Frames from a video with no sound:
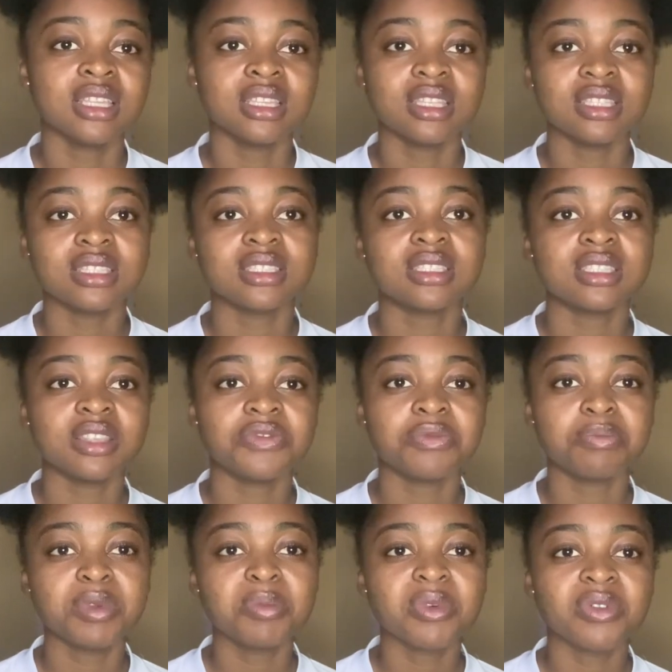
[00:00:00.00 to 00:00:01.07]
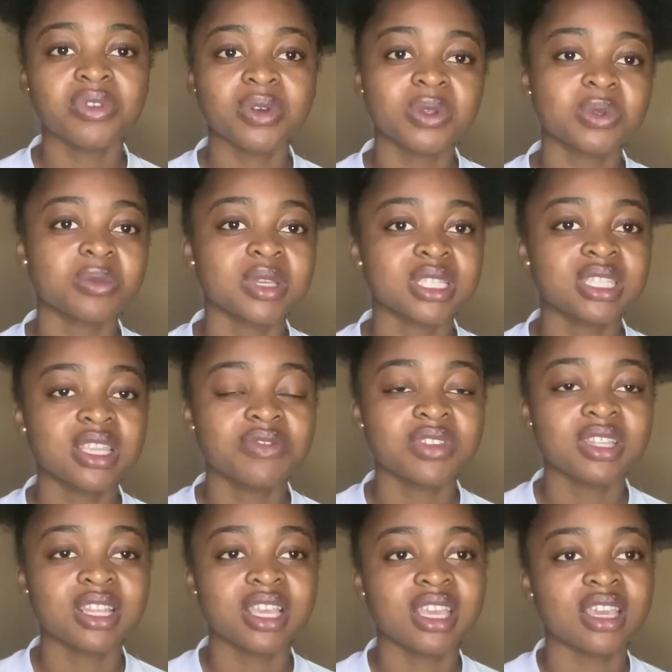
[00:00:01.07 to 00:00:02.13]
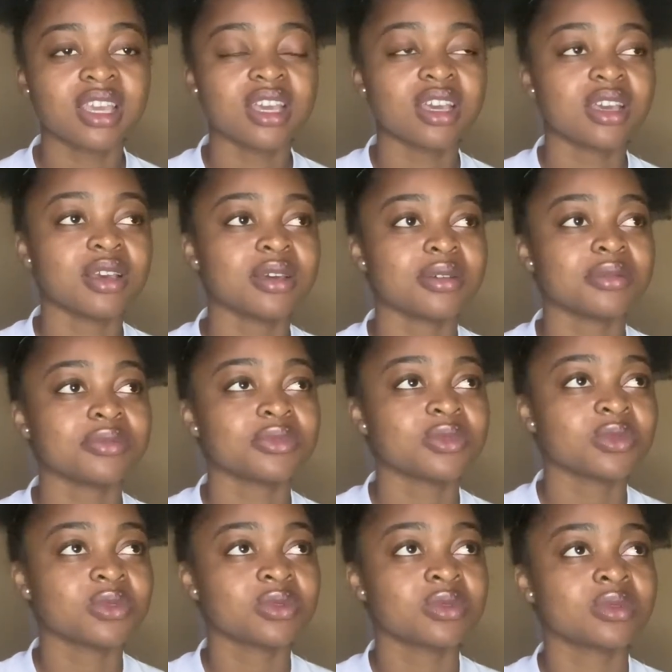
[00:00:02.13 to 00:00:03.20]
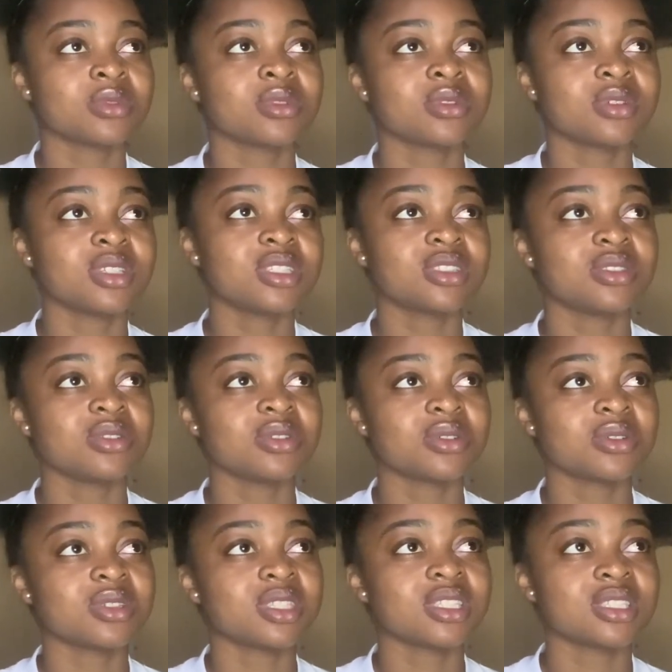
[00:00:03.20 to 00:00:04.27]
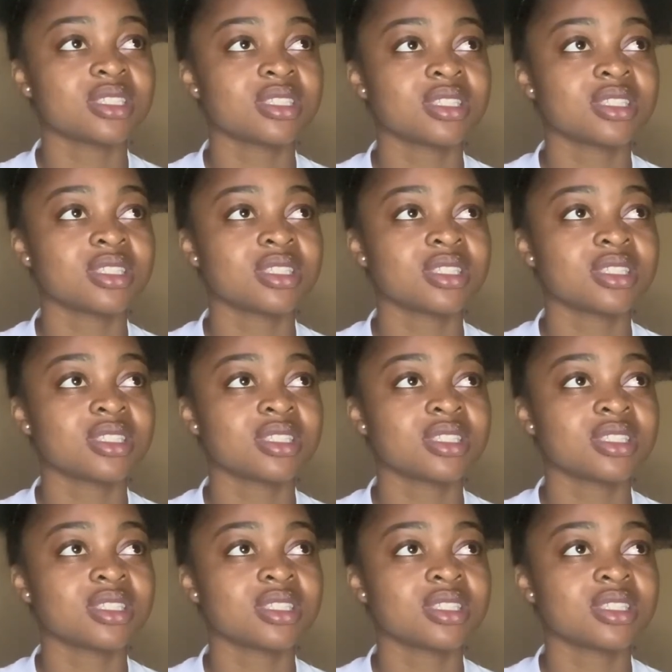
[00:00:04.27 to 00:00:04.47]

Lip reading: There's, if people fail too much, even like, what do you call this?